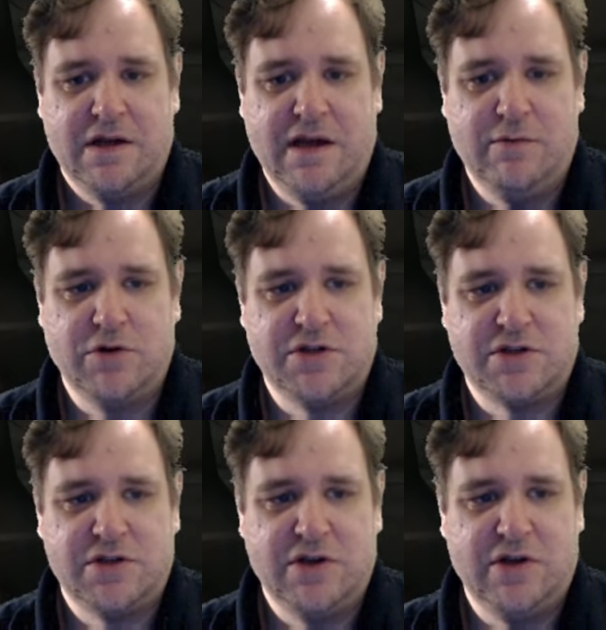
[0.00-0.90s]
It
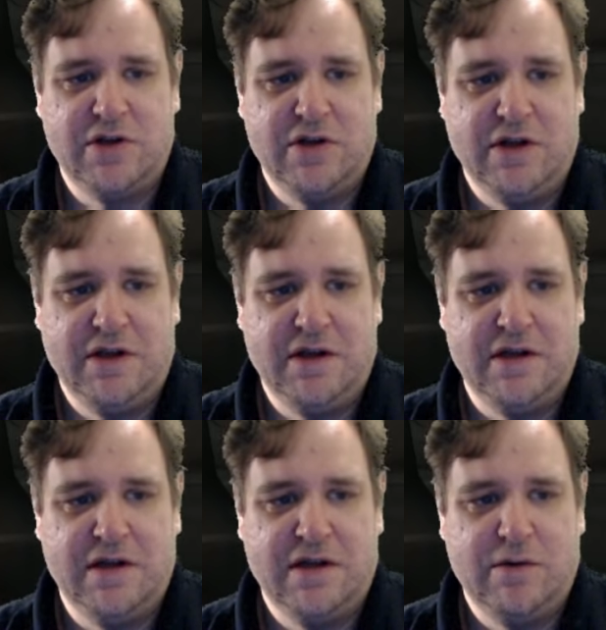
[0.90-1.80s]
was it
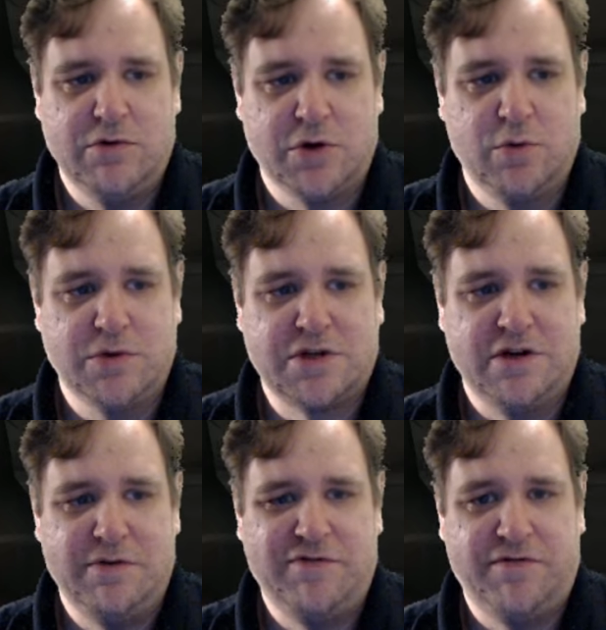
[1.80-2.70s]
it was always going
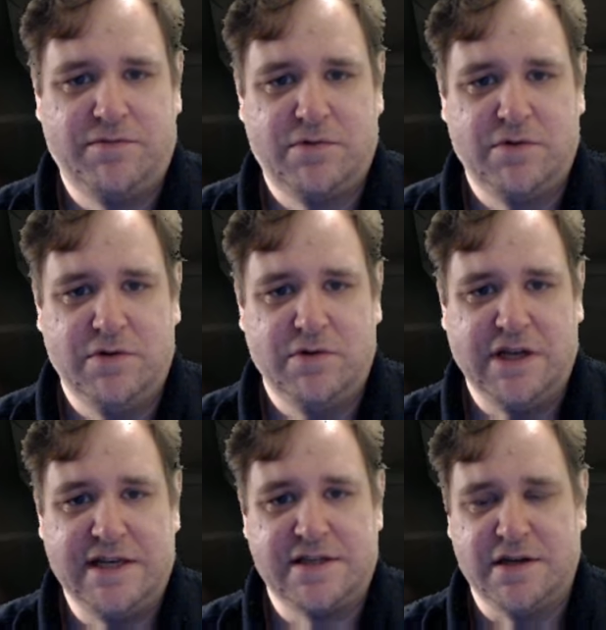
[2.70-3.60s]
to be
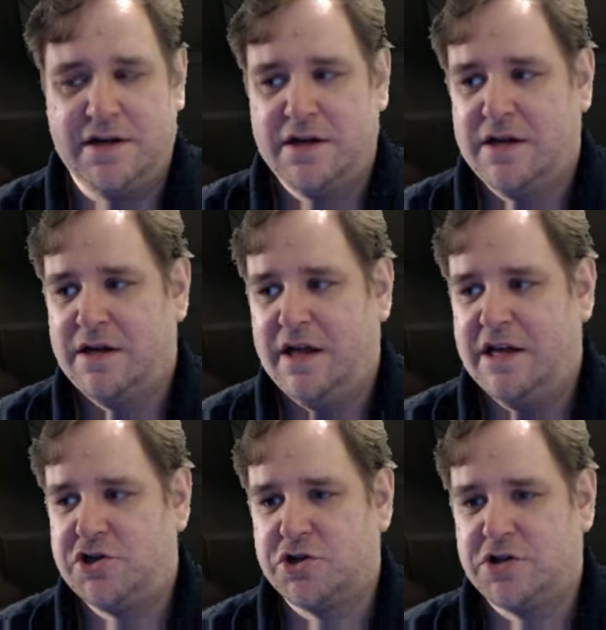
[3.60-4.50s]
decent.
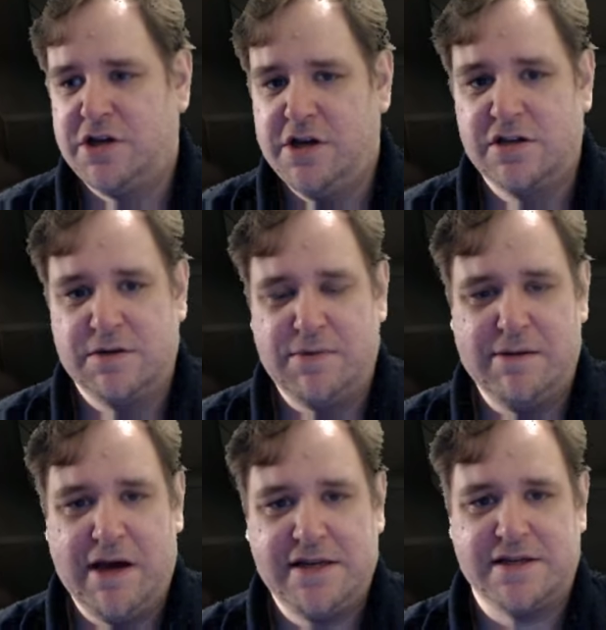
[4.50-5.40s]
It's just that it used to be
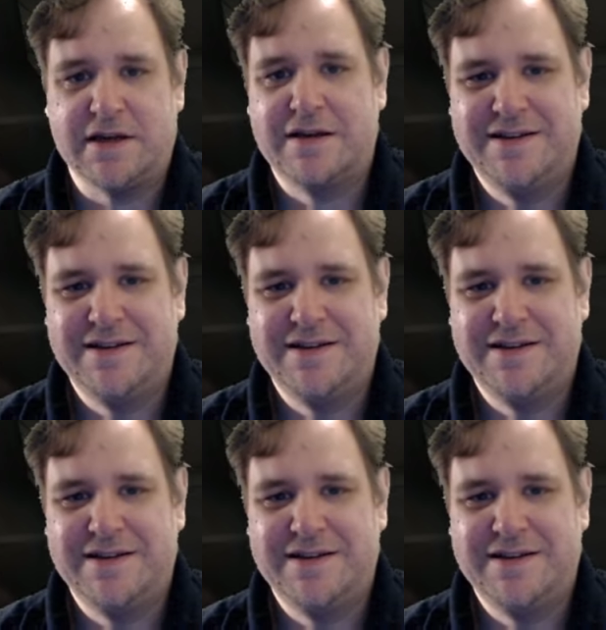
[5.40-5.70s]
amazing,